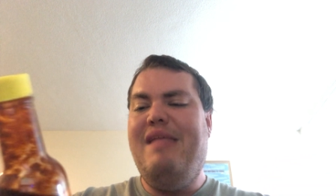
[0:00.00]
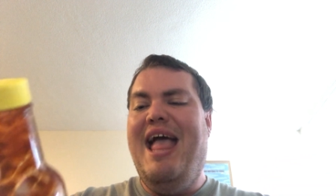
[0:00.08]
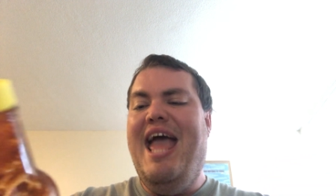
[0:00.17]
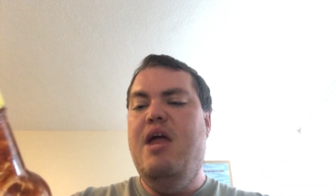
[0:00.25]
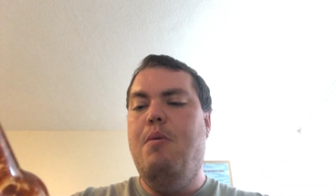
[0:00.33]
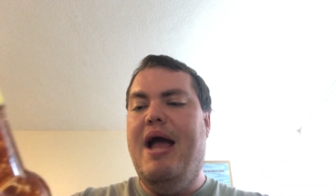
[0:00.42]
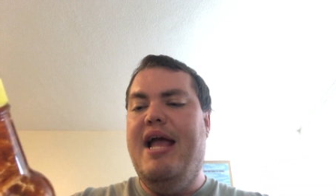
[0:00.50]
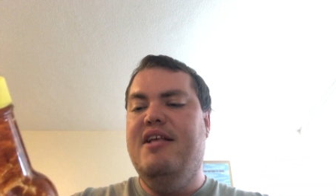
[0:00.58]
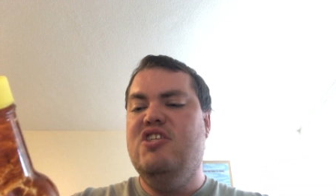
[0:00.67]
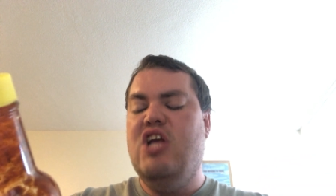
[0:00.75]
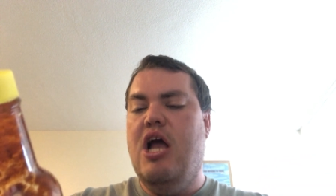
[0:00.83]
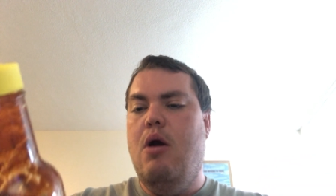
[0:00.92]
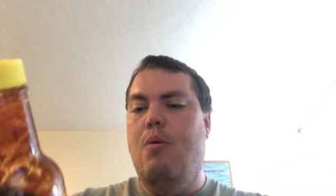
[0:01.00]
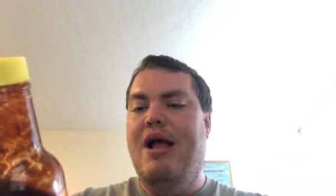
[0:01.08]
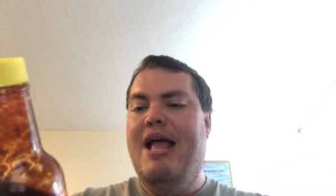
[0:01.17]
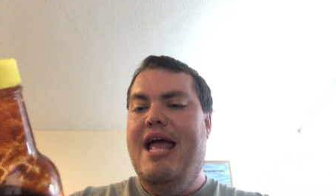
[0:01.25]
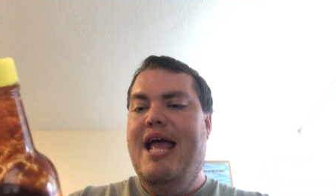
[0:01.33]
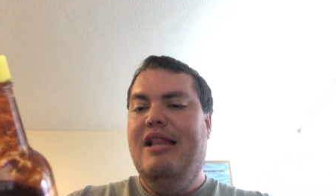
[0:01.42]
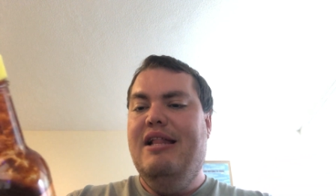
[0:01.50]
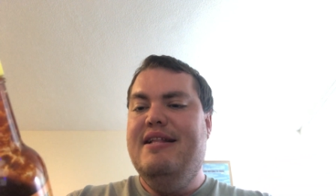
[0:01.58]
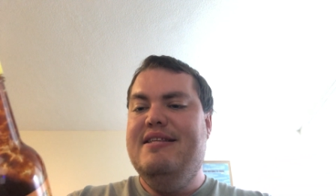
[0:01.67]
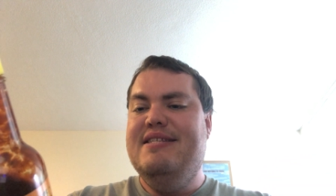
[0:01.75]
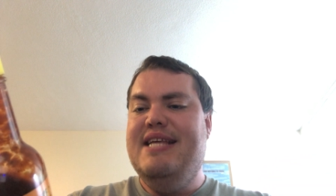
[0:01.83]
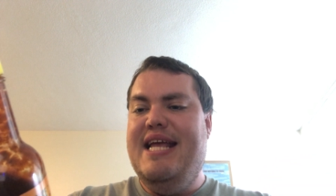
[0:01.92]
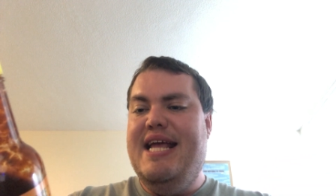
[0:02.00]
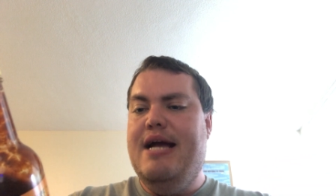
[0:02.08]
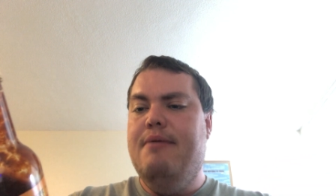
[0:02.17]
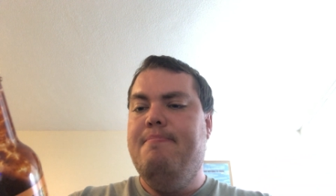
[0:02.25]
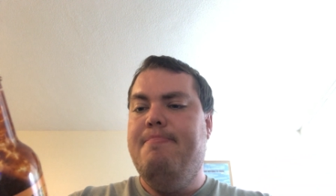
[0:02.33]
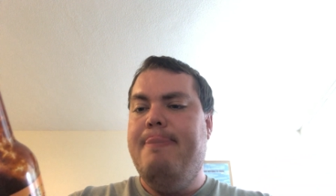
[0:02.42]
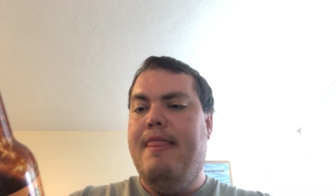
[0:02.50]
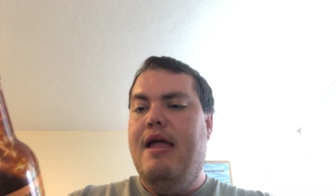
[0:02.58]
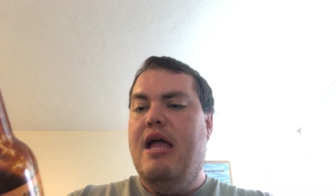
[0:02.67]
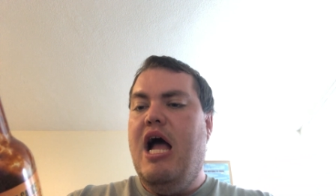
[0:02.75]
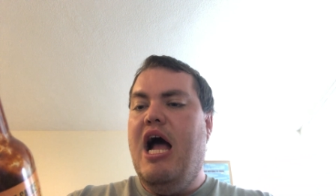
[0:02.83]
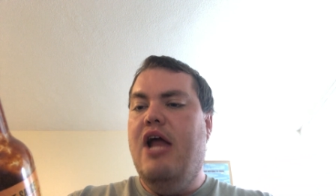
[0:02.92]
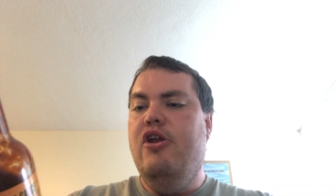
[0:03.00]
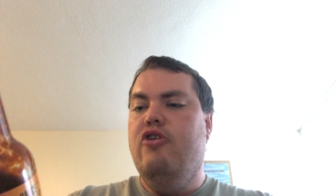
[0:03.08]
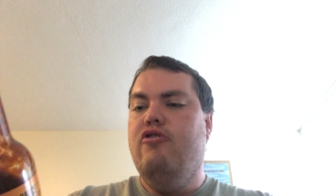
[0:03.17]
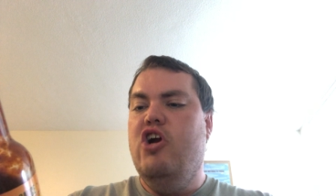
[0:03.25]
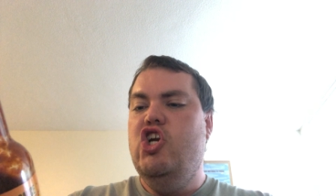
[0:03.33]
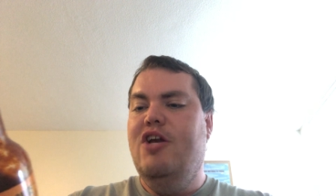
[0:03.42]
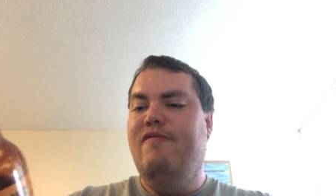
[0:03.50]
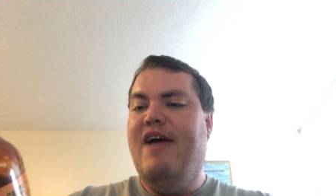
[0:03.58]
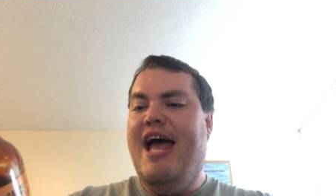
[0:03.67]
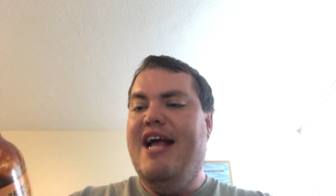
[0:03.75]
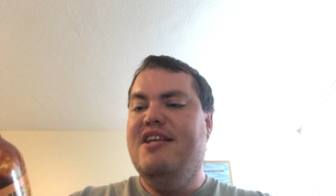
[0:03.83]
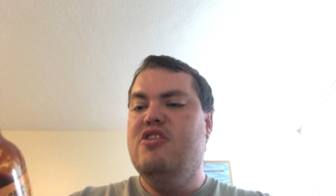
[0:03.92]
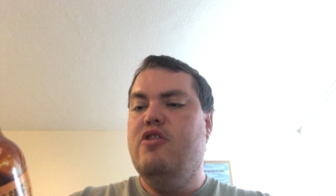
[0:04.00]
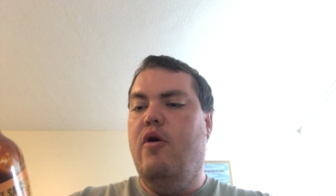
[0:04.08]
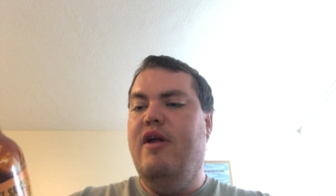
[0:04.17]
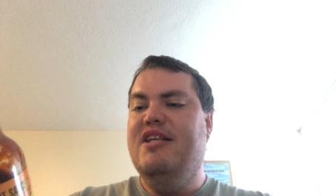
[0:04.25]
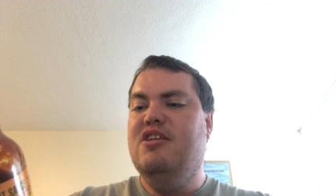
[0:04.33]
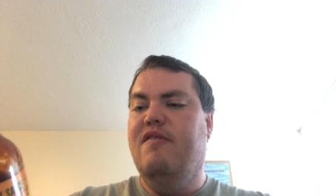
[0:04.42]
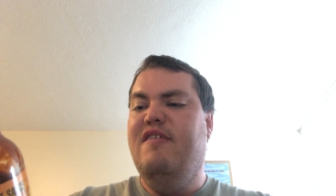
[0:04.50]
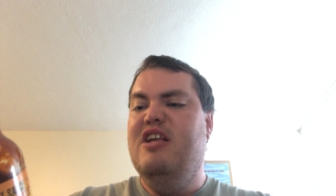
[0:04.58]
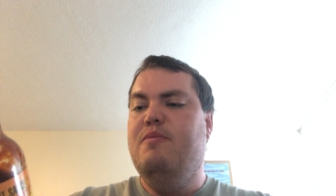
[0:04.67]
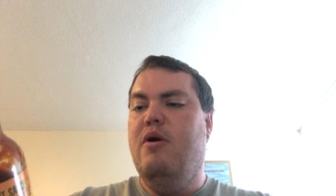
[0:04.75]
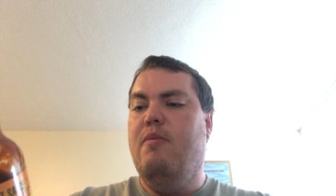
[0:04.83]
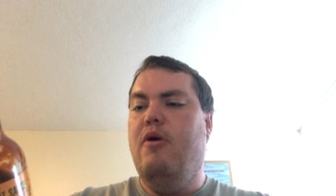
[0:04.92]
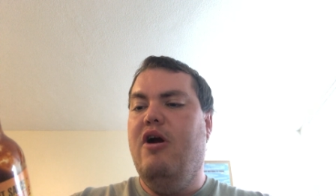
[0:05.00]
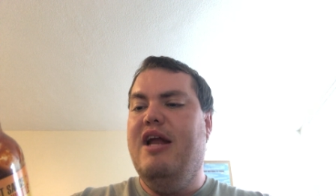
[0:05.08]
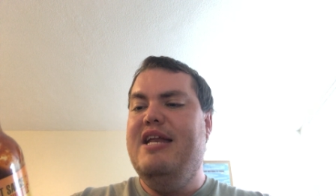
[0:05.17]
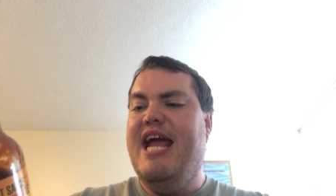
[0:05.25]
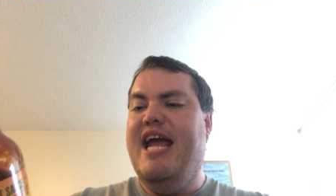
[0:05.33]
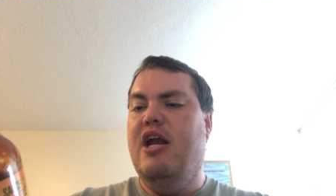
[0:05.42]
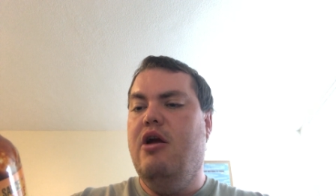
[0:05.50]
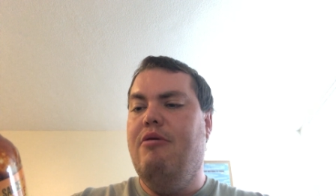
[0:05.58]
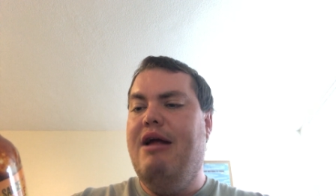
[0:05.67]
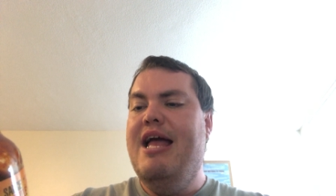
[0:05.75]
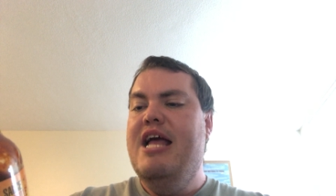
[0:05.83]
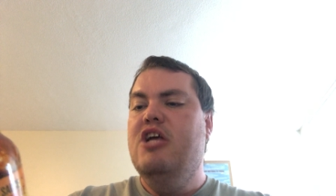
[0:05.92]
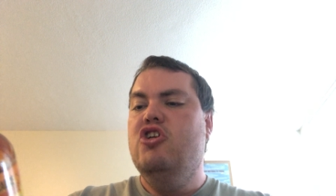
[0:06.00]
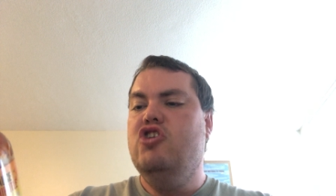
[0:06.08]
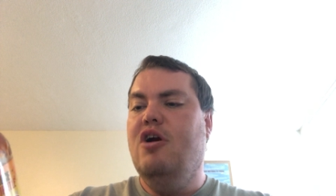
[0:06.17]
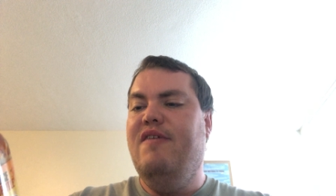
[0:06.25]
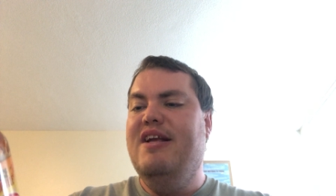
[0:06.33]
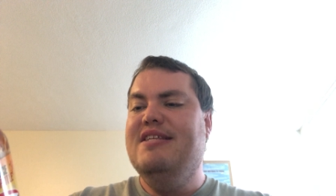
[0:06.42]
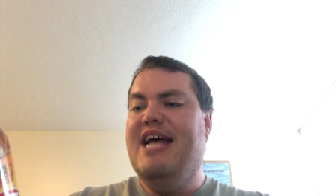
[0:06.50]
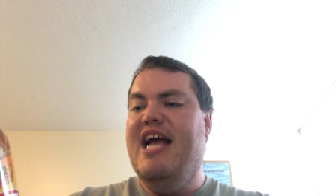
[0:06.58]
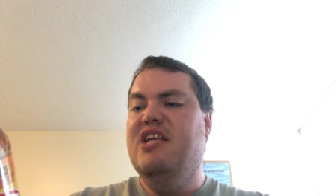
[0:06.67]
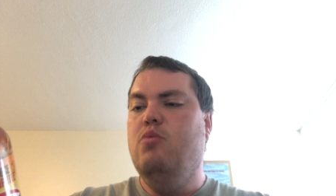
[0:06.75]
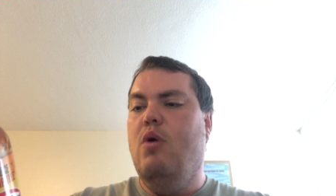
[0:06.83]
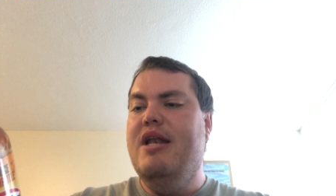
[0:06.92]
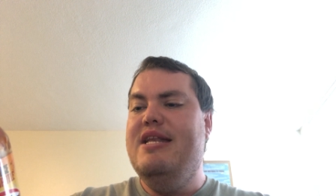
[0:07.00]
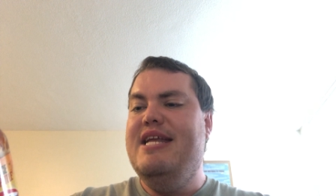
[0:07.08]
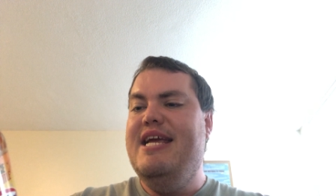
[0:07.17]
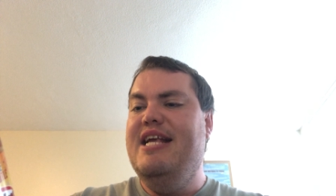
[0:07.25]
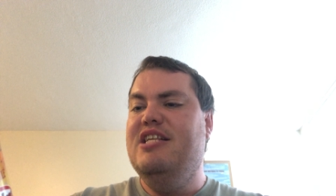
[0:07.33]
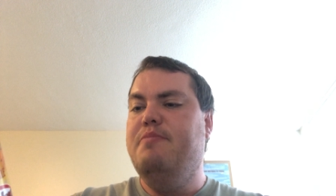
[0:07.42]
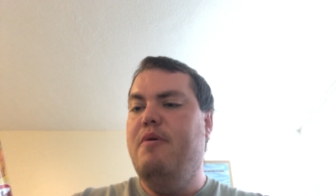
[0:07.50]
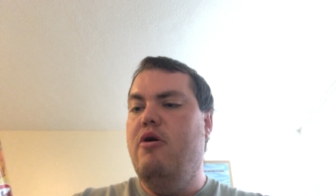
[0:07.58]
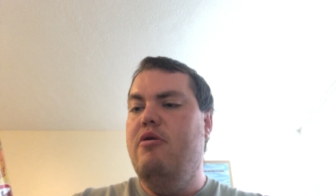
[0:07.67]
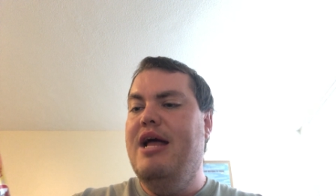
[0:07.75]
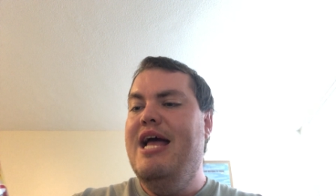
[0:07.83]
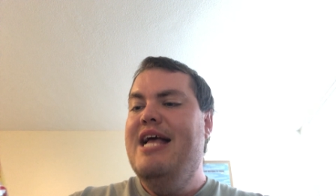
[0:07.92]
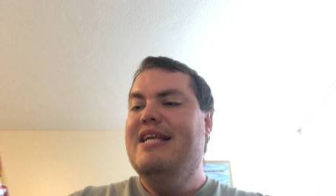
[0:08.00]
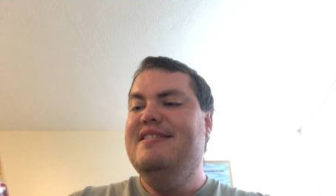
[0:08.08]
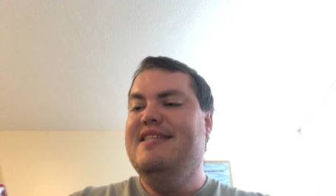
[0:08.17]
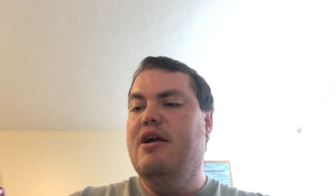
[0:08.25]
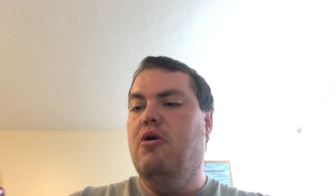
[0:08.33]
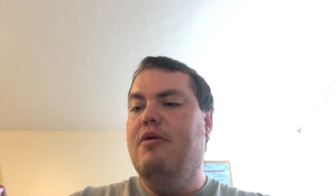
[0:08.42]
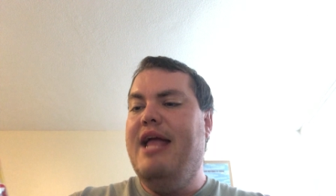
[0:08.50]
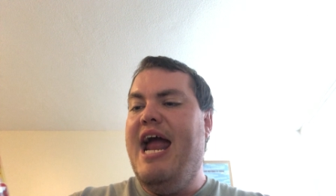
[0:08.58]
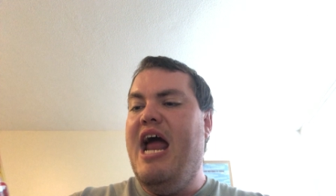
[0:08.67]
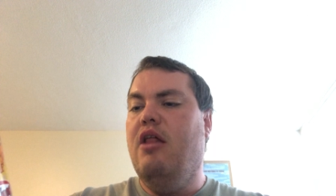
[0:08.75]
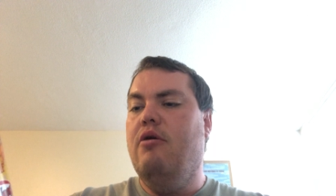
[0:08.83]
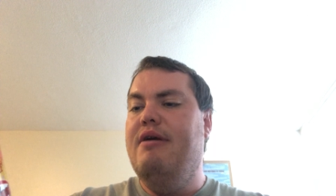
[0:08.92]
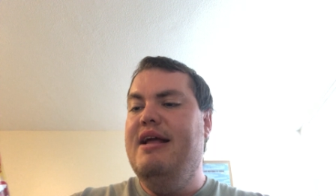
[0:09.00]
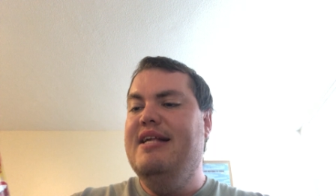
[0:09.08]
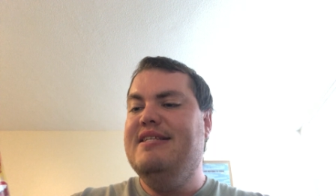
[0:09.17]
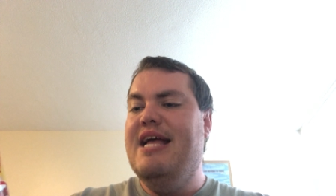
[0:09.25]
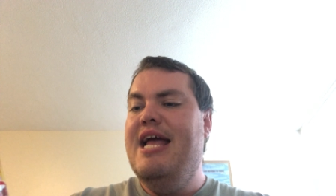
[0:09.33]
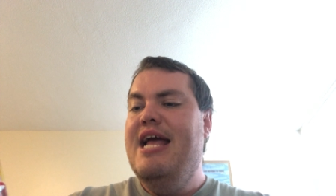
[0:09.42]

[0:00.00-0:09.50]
Anyway, so let's see. Uh, nutrition facts, 30 servings per, per container, serving size one teaspoon, zero calories,